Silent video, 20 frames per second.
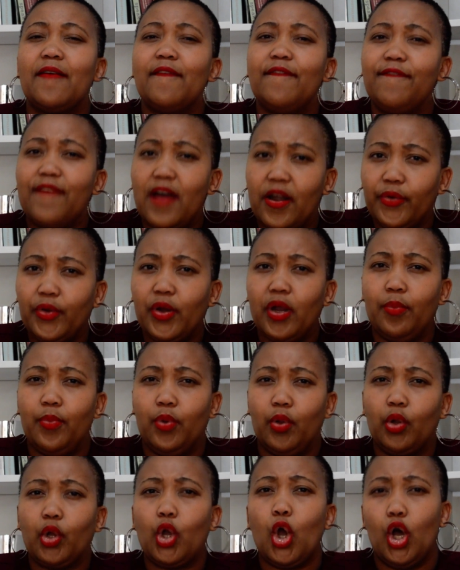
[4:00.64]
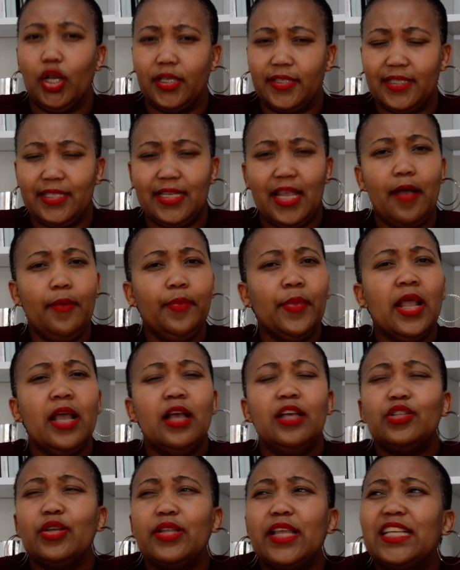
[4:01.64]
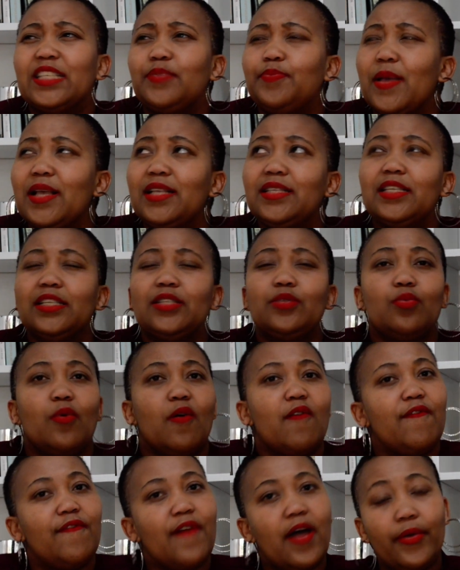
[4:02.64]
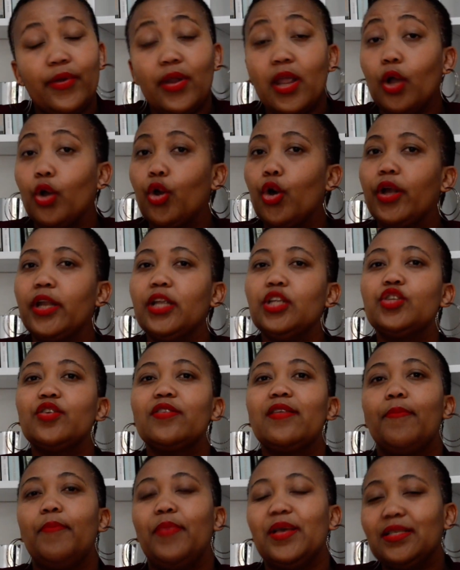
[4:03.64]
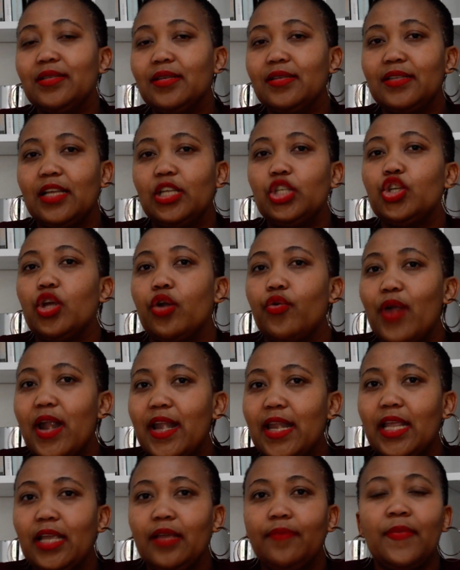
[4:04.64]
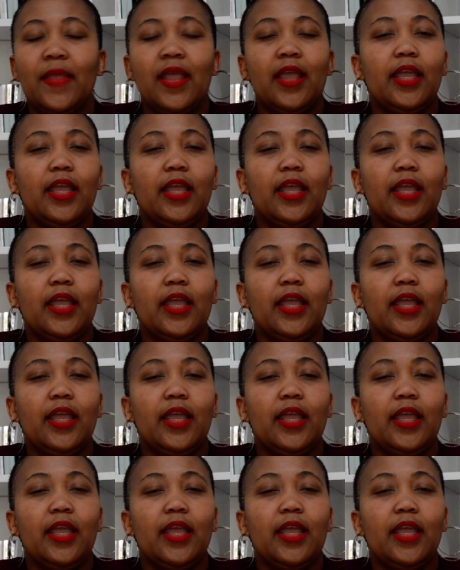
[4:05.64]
variable costs. Yeah, so the expenses will vary according to the business that you're running.